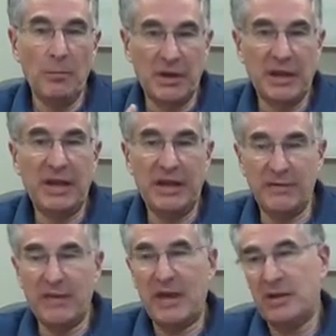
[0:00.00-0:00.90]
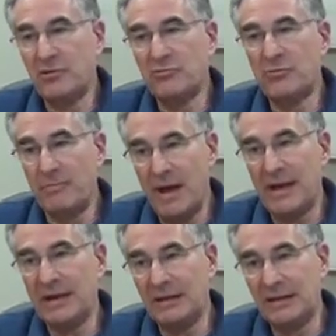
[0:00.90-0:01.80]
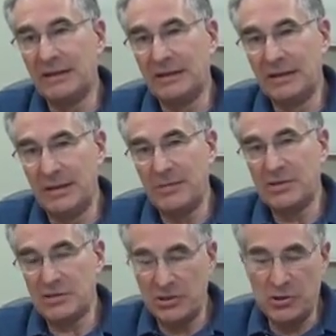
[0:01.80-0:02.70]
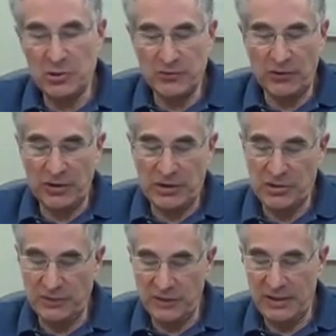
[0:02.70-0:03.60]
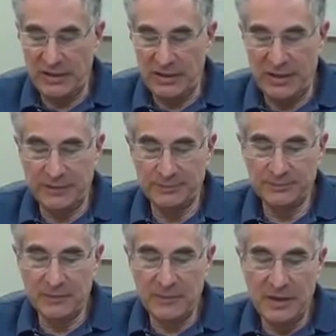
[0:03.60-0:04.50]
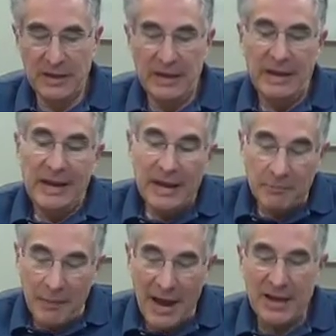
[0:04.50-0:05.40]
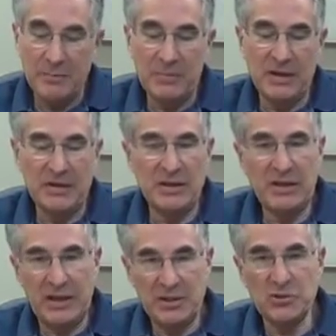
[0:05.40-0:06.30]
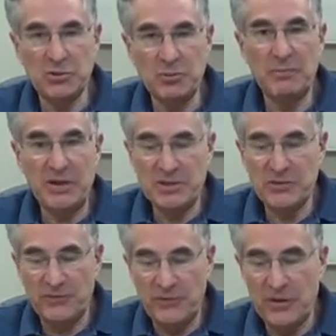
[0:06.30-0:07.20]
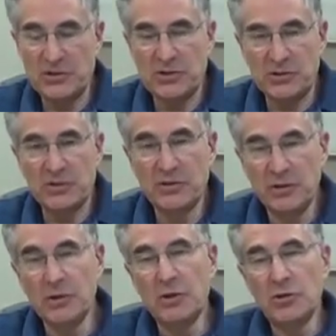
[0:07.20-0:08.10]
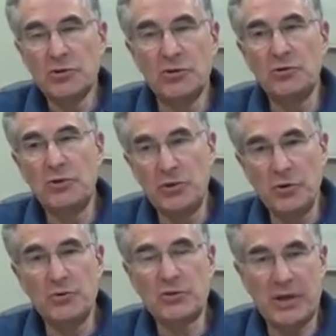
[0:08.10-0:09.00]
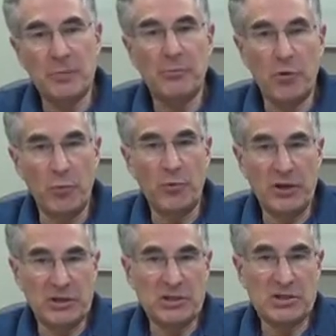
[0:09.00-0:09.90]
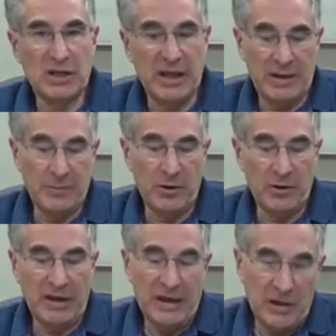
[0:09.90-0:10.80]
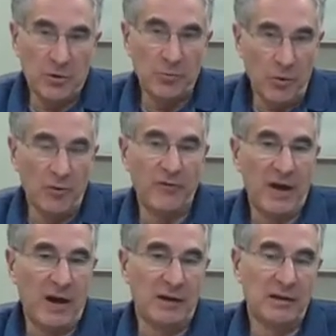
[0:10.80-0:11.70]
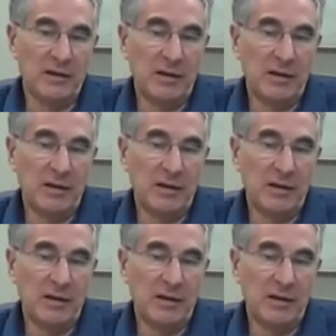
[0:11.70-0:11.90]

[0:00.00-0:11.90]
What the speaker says: But again, that dramatically limits the usefulness of LinkedIn. In my opinion, it should be sufficient to use an appropriate disclaimer in your profile.